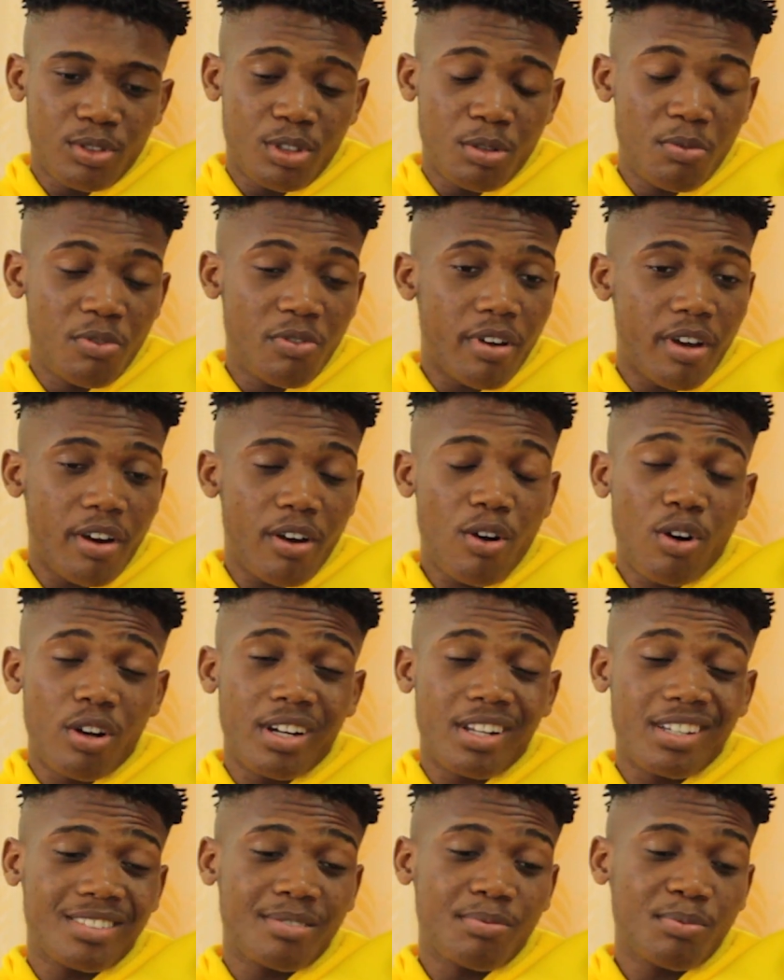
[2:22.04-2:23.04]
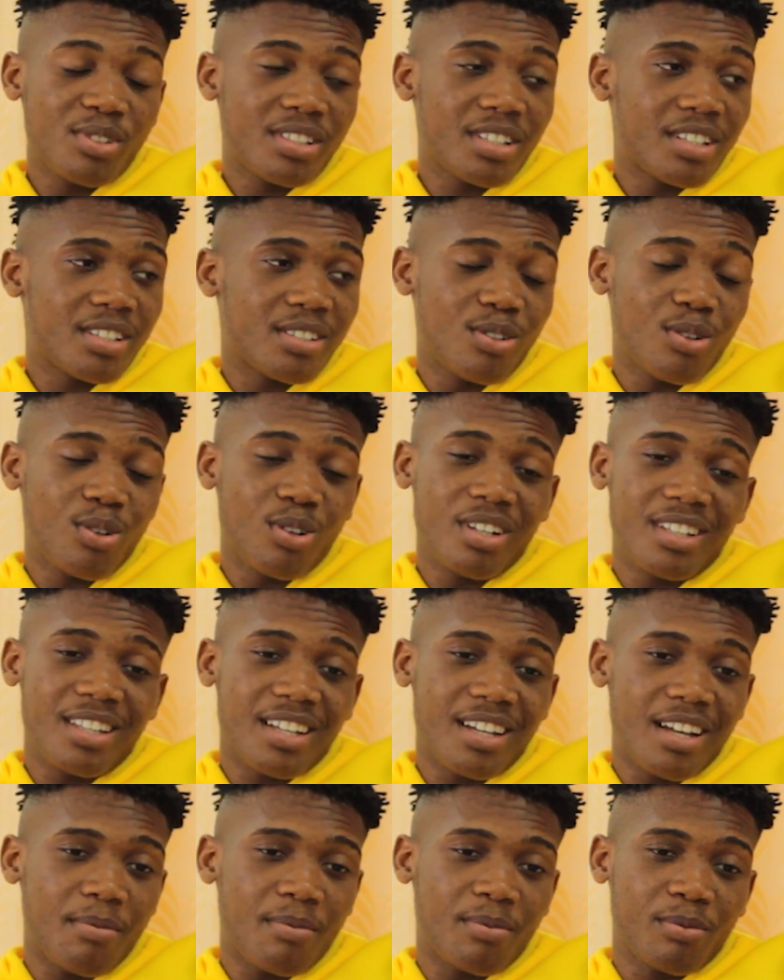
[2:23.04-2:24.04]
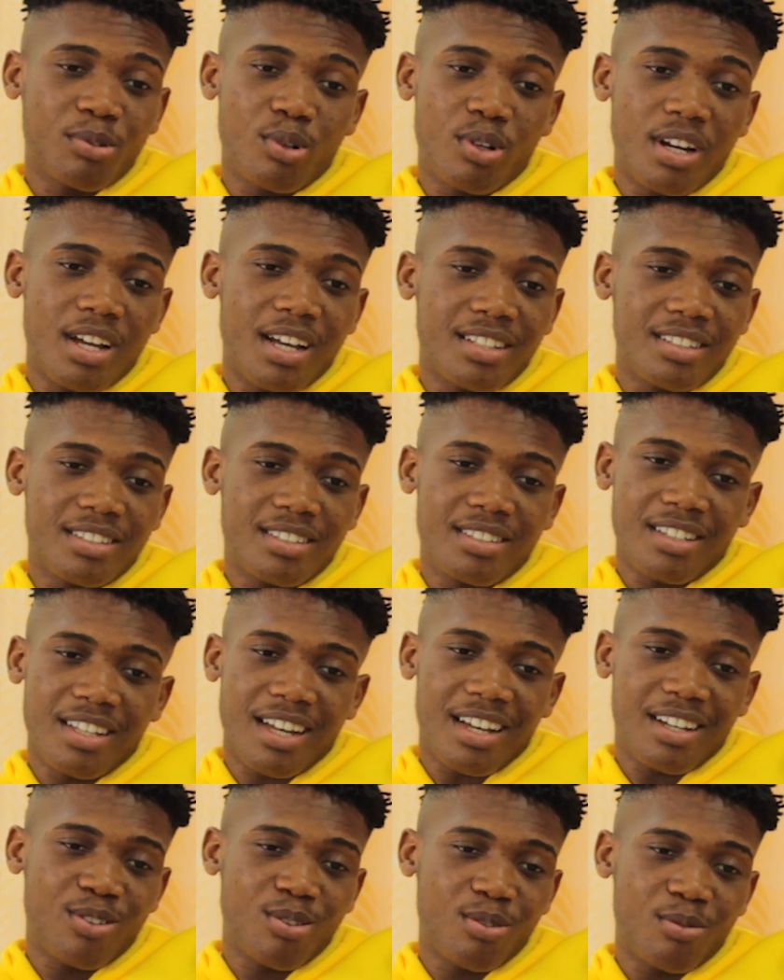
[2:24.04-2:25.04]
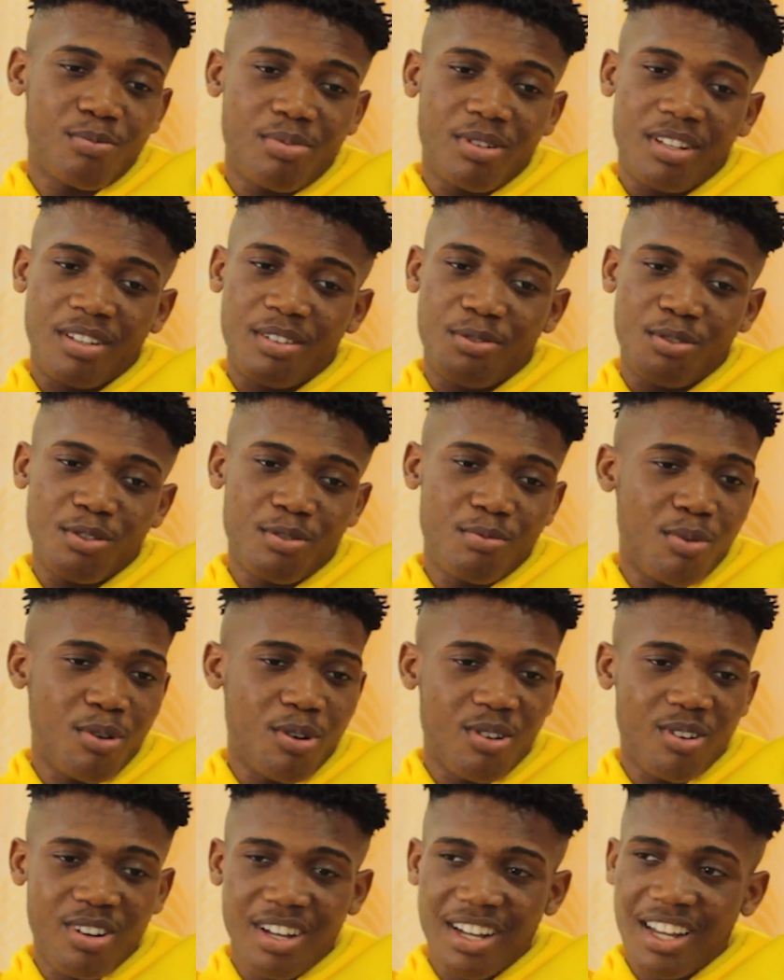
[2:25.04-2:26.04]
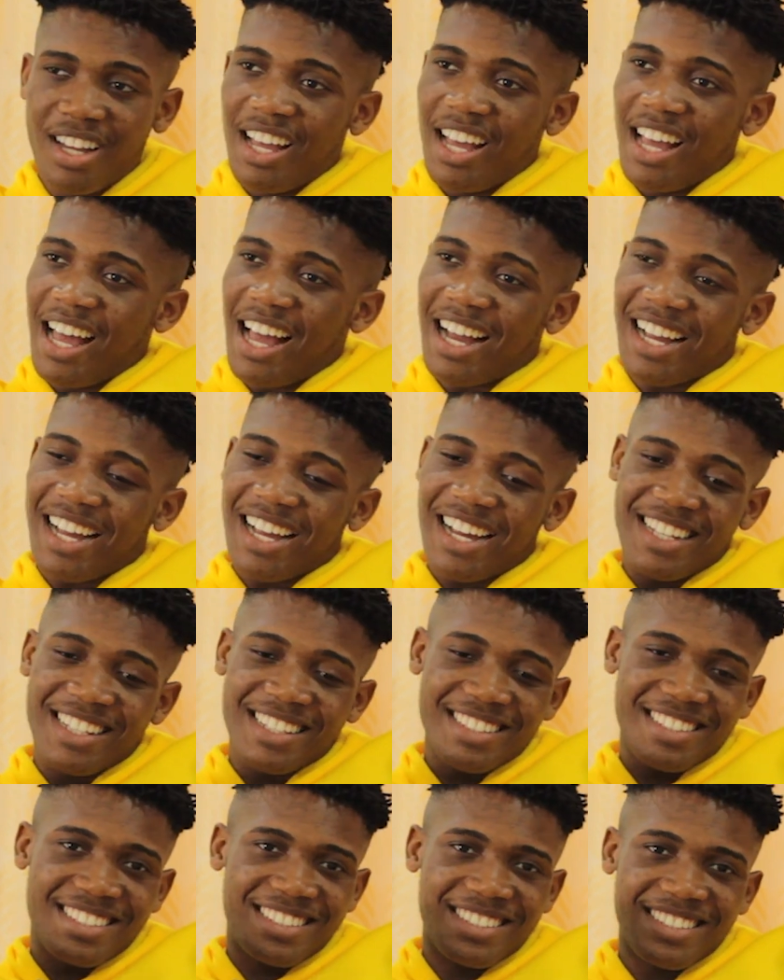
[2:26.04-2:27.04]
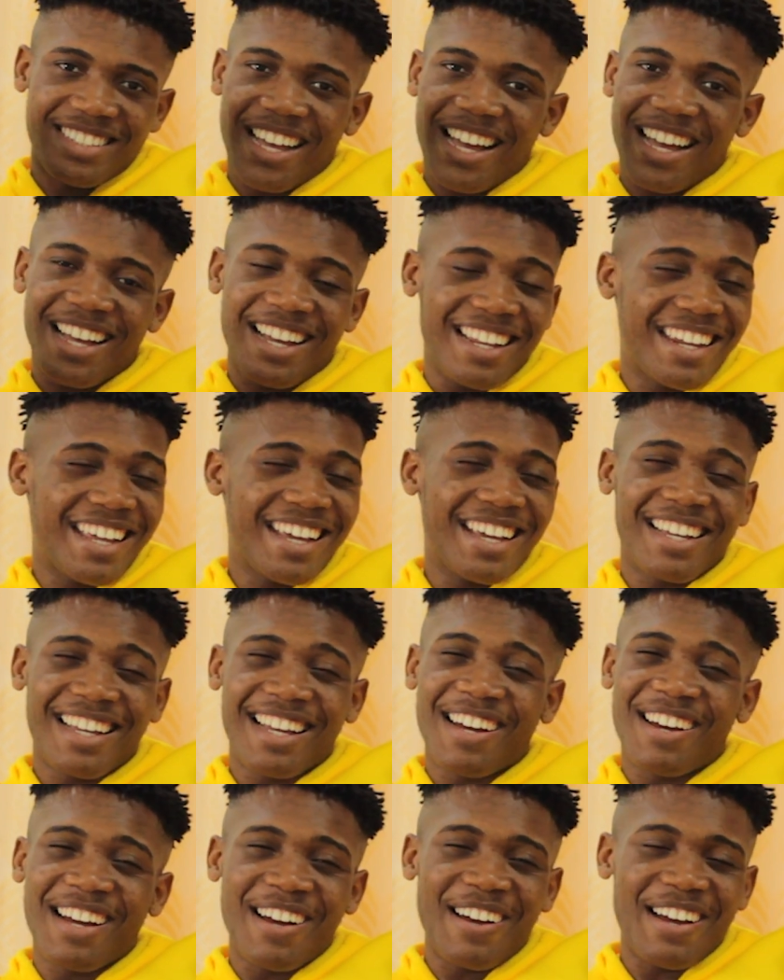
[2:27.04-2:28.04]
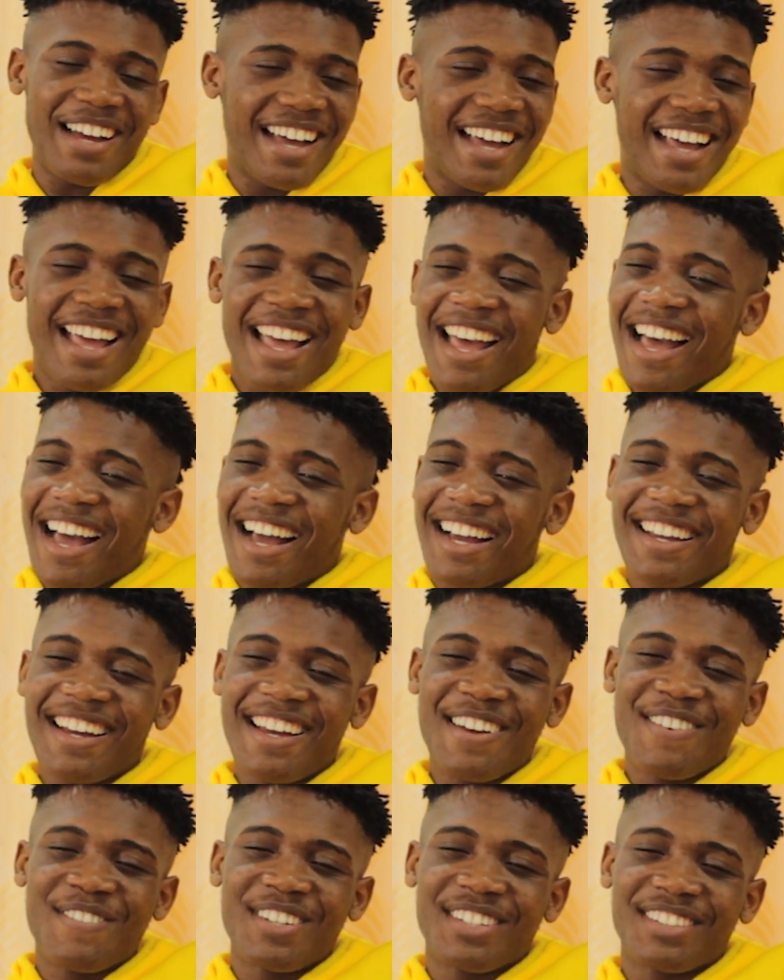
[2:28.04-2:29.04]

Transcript: to be very honest, music is the only thing I'm good at. I don't play football. I can't, like, I can't